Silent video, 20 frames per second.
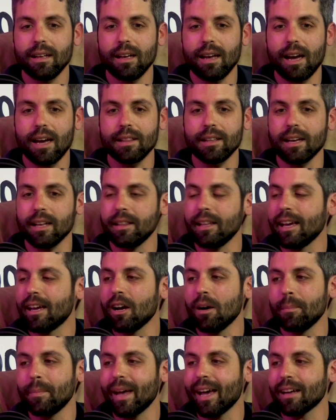And then they
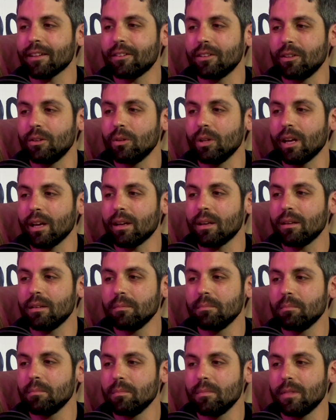come back to you like
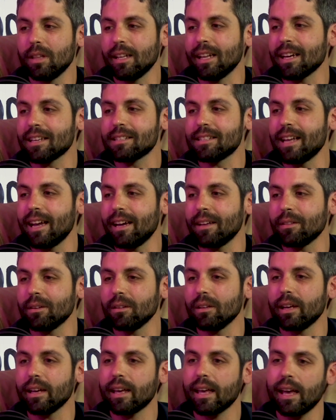the next day and they're
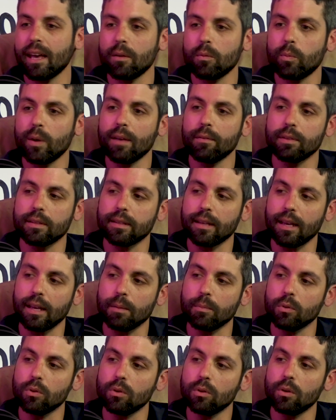like, hey, we have a
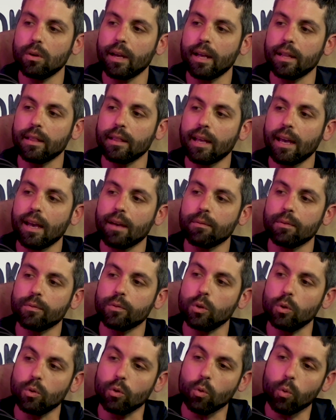table and they have a
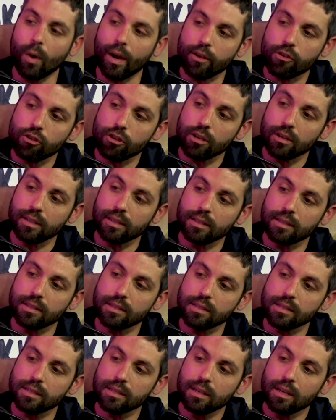few
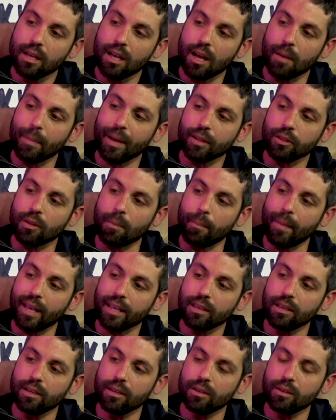questions about the
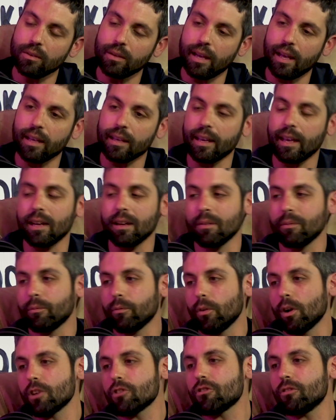menu and getting
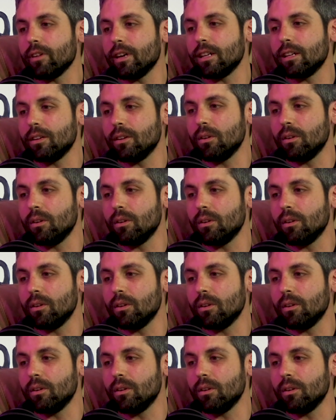frustrated